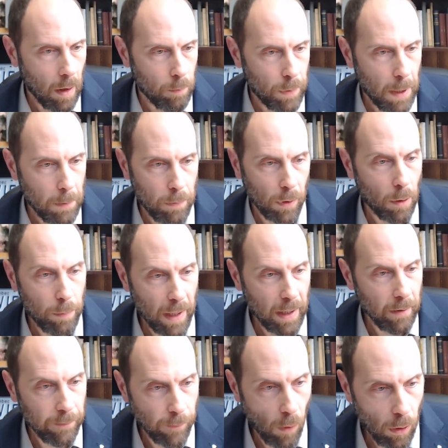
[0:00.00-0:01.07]
People are
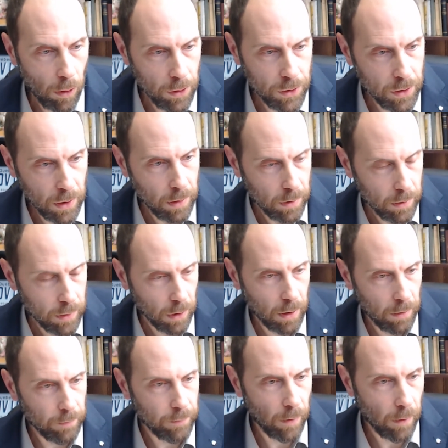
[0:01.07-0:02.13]
being forced to
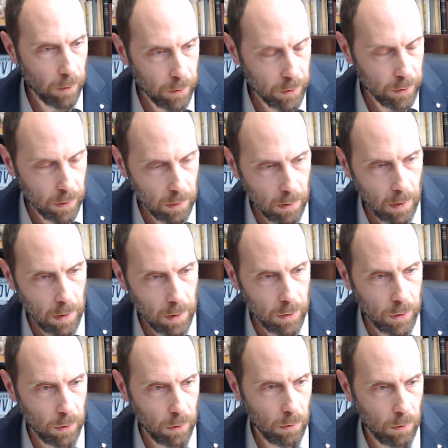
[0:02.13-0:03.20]
convert
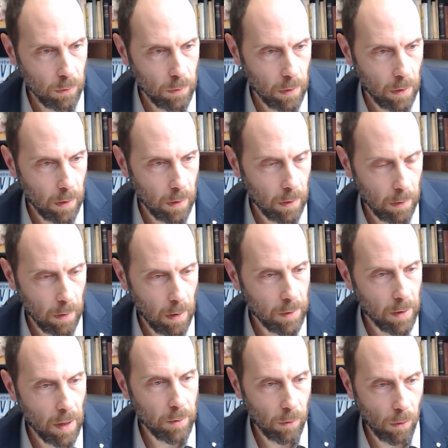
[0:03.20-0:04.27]
to
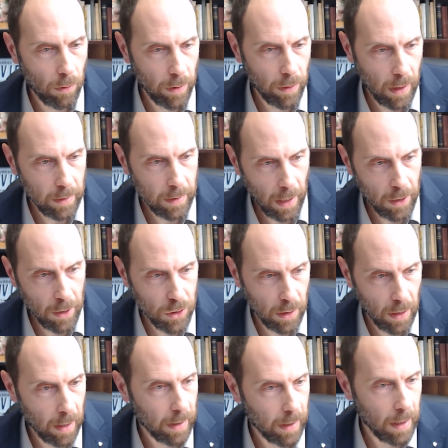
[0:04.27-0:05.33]
another orientation
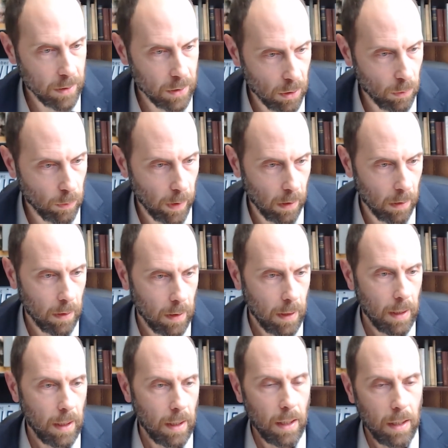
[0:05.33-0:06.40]
against their will.
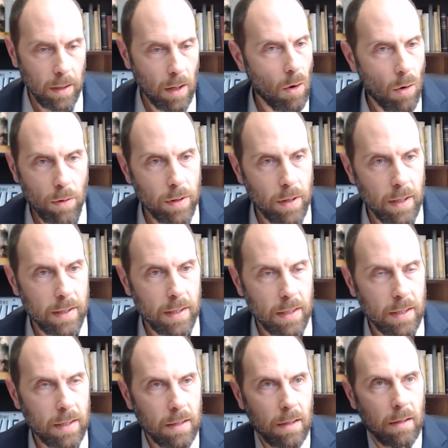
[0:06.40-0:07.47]
No, this
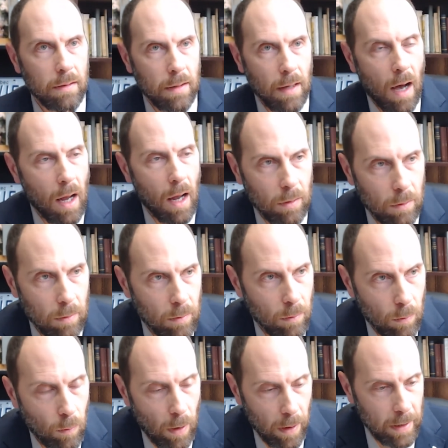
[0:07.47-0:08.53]
is not
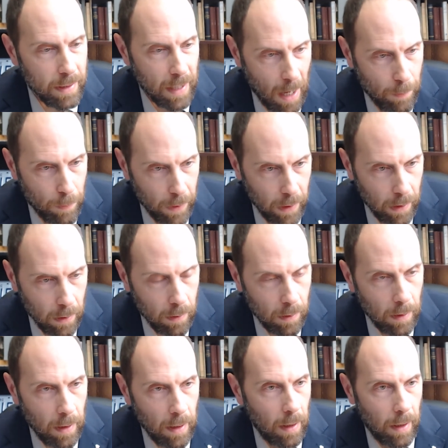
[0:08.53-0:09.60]
what is happening.
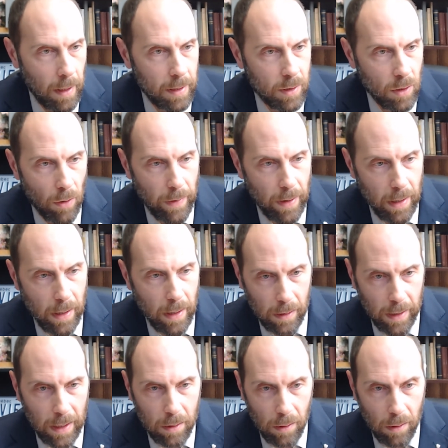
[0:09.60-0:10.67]
It's already
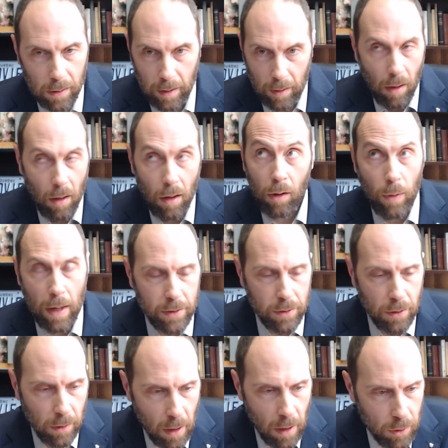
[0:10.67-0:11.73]
illegal in all
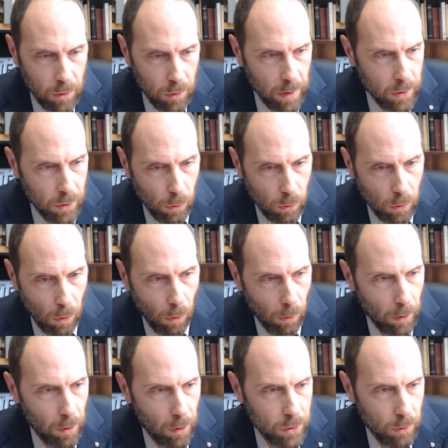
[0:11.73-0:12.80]
Western countries to
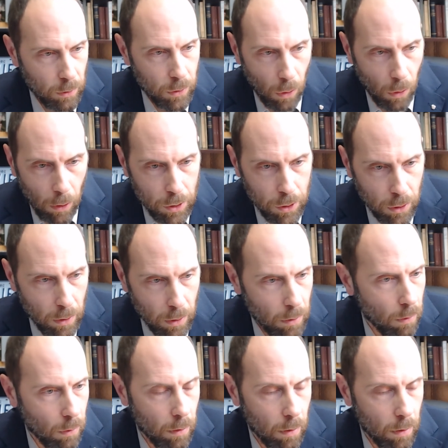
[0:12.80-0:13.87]
coerce or torture
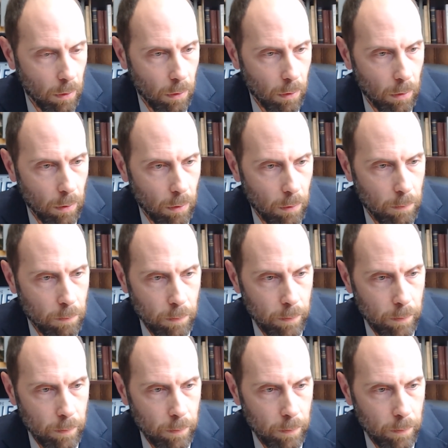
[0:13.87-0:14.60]
or